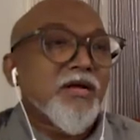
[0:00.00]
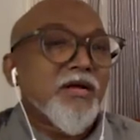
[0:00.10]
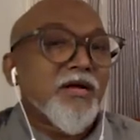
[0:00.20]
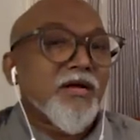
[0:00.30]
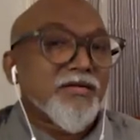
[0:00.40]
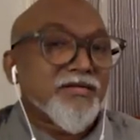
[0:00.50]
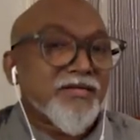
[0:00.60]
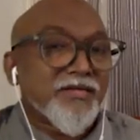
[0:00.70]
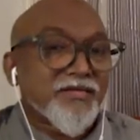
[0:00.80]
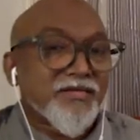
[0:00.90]
uh,
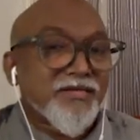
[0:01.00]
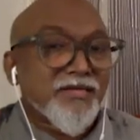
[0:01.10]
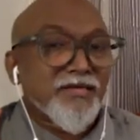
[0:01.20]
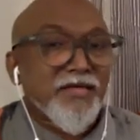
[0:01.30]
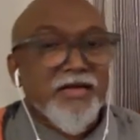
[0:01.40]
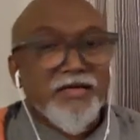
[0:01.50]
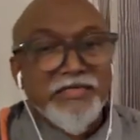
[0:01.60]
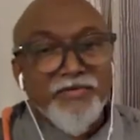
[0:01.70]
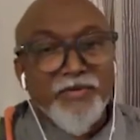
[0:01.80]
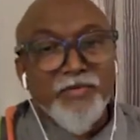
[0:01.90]
16
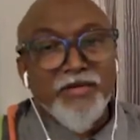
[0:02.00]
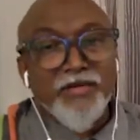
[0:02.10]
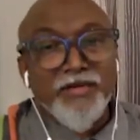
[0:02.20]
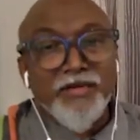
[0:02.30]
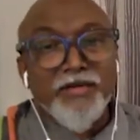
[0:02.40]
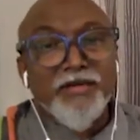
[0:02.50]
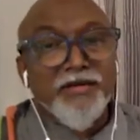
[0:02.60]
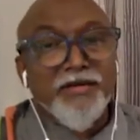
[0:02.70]
galleries from India.